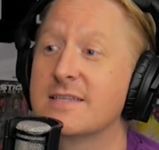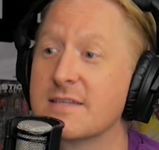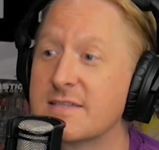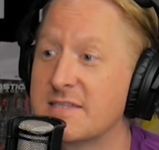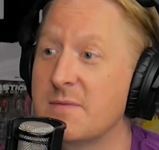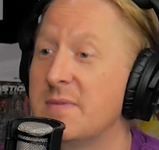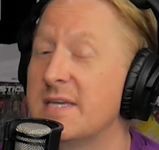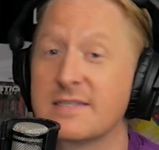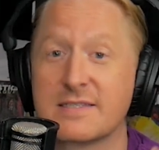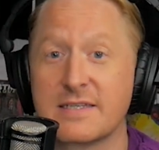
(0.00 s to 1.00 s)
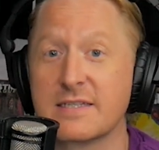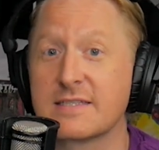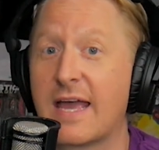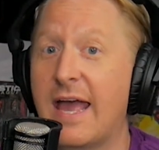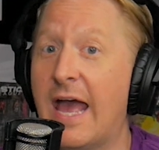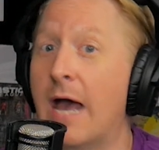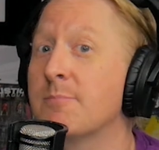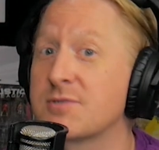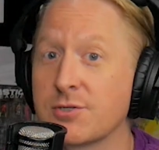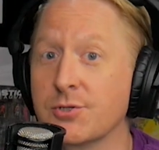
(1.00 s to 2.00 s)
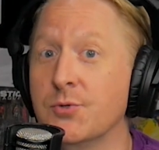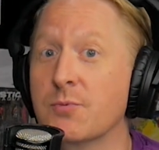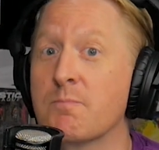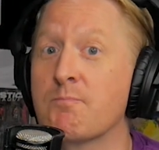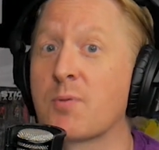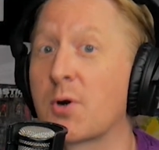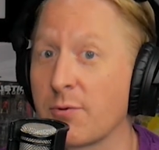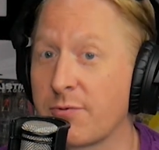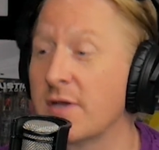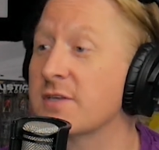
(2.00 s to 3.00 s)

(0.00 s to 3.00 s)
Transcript: to the symbiote since absolute birth.